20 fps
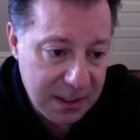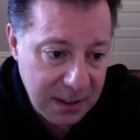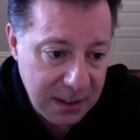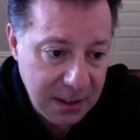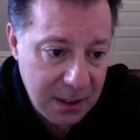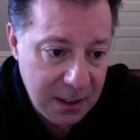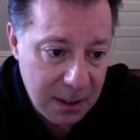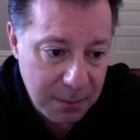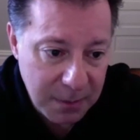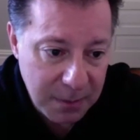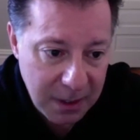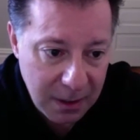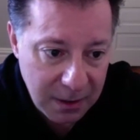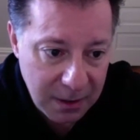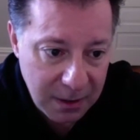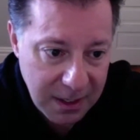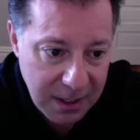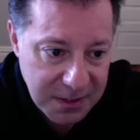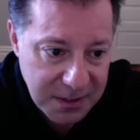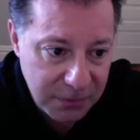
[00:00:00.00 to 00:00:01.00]
income
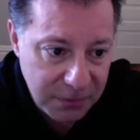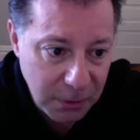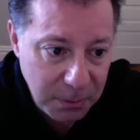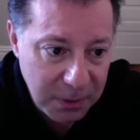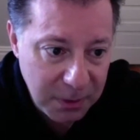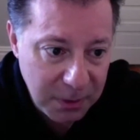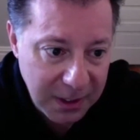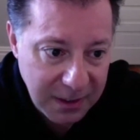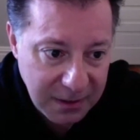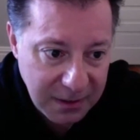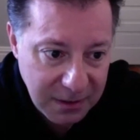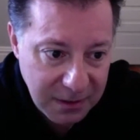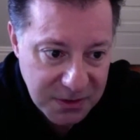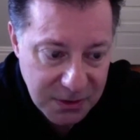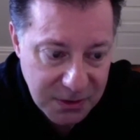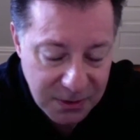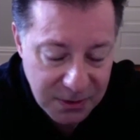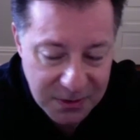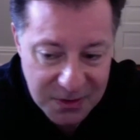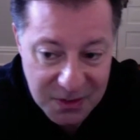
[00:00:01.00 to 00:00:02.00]
as a Fulbright student.